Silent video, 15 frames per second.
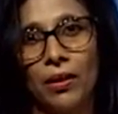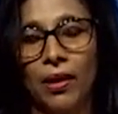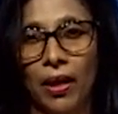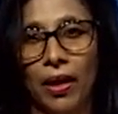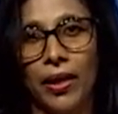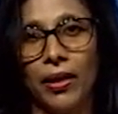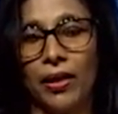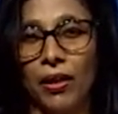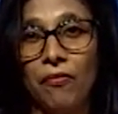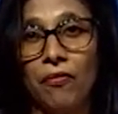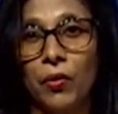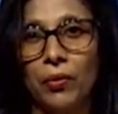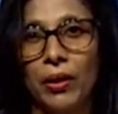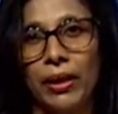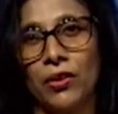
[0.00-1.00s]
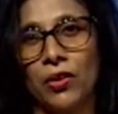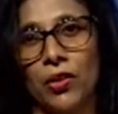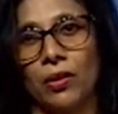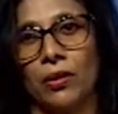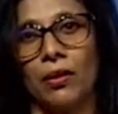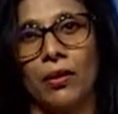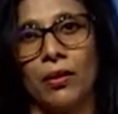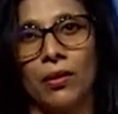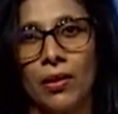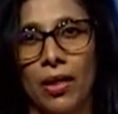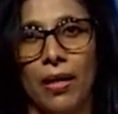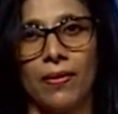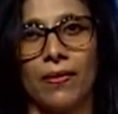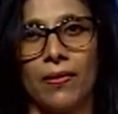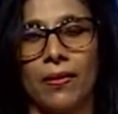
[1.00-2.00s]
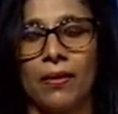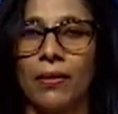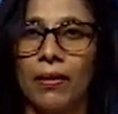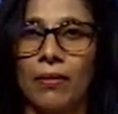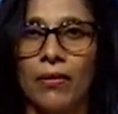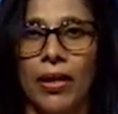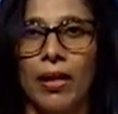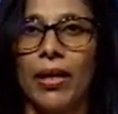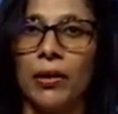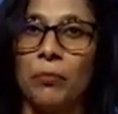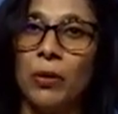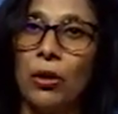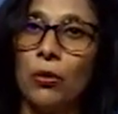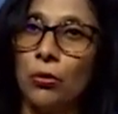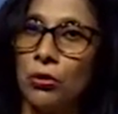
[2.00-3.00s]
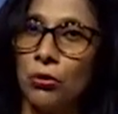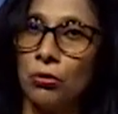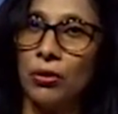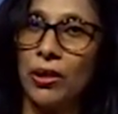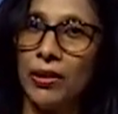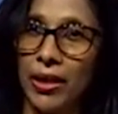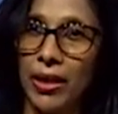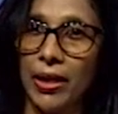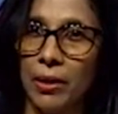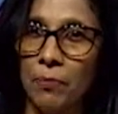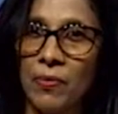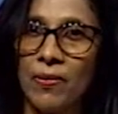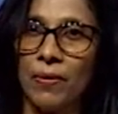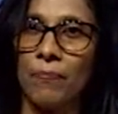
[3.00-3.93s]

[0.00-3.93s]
I give you that task. Then let me go through the themes.